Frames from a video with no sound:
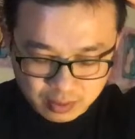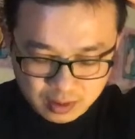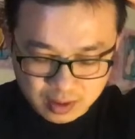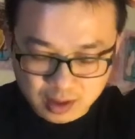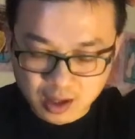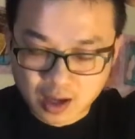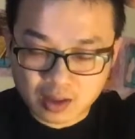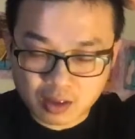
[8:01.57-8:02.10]

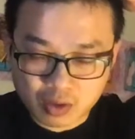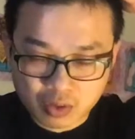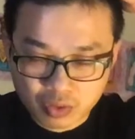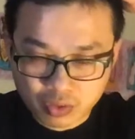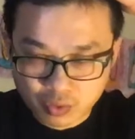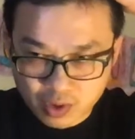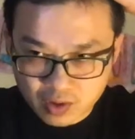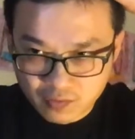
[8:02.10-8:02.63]
again,
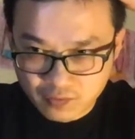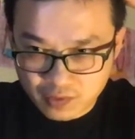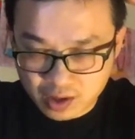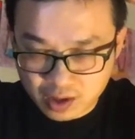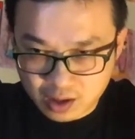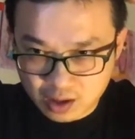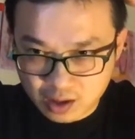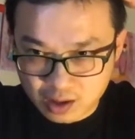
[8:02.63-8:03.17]
3
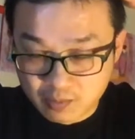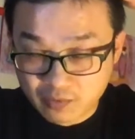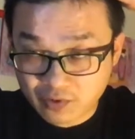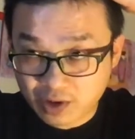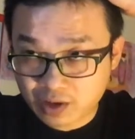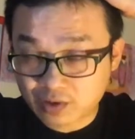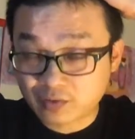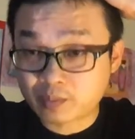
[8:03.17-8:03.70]
finger in
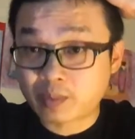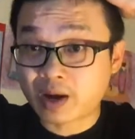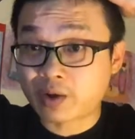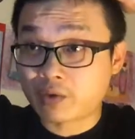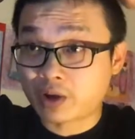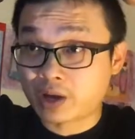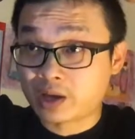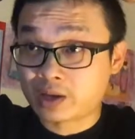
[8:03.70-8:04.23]
front of Bai
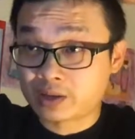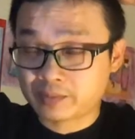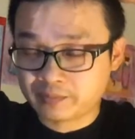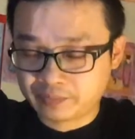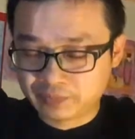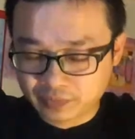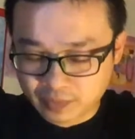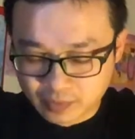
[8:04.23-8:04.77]
Hui.
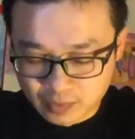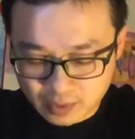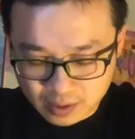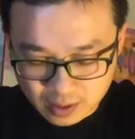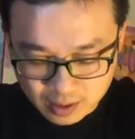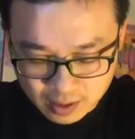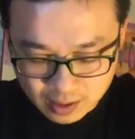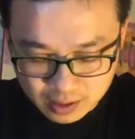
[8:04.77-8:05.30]

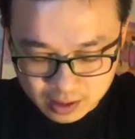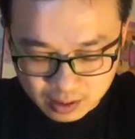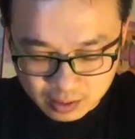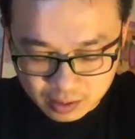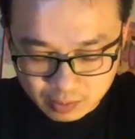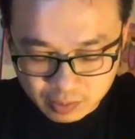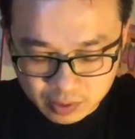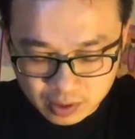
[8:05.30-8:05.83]
I'm
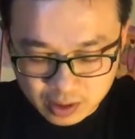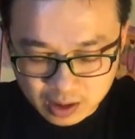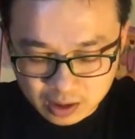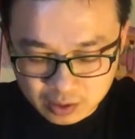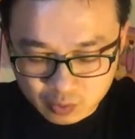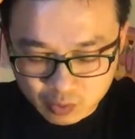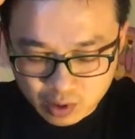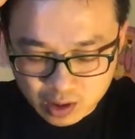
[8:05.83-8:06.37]
gonna put
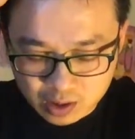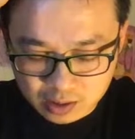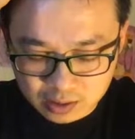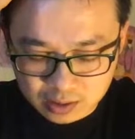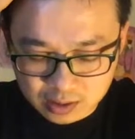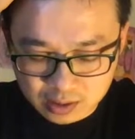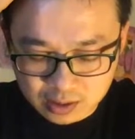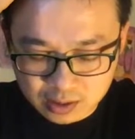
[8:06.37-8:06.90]
this one
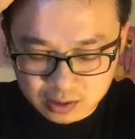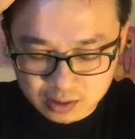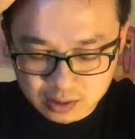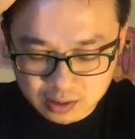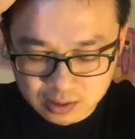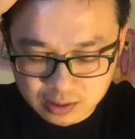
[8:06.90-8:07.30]
in.